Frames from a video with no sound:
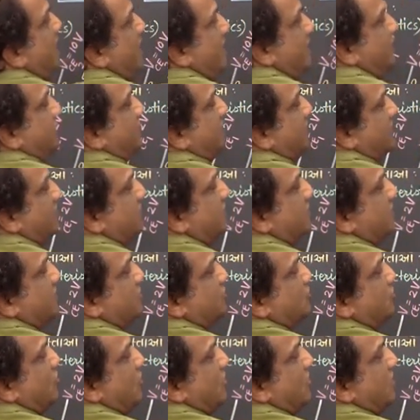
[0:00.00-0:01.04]
collector
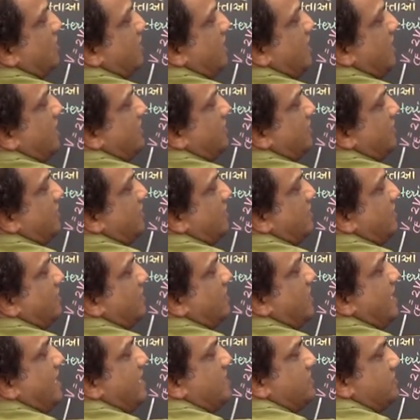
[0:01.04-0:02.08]
is called collector
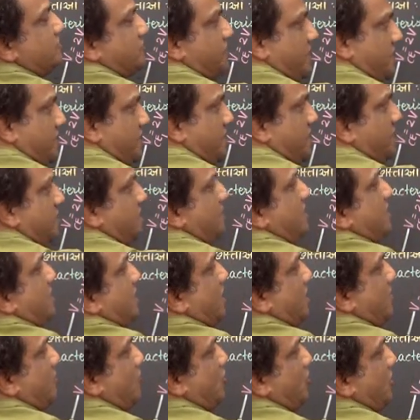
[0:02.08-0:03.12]
current IC.
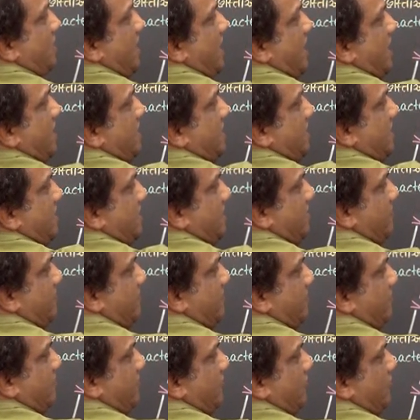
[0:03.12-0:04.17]
Come on, IE
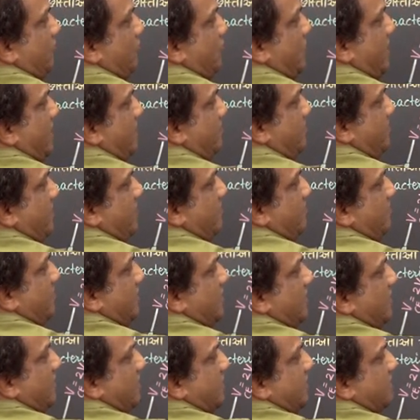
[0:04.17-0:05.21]
will be equal to IB
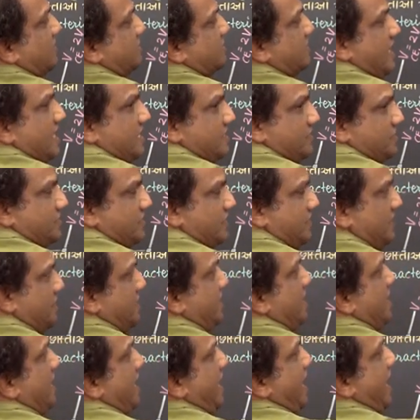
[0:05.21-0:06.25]
plus
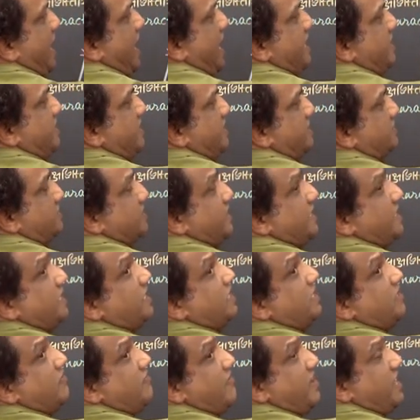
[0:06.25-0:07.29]
IC. IE is
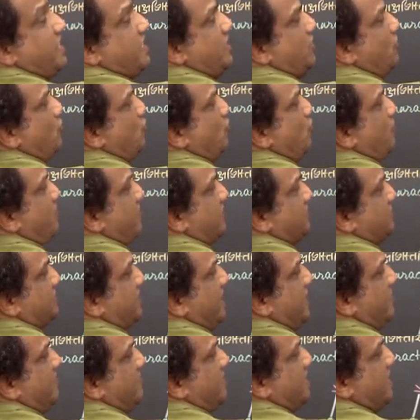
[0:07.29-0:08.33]
getting divided into two parts,
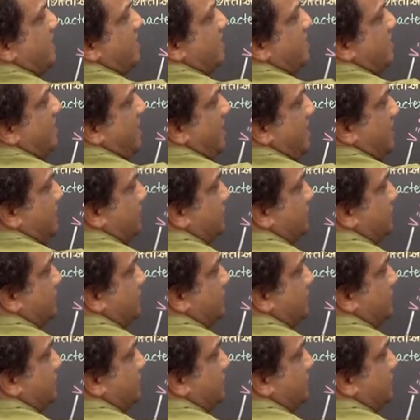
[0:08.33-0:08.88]
IB and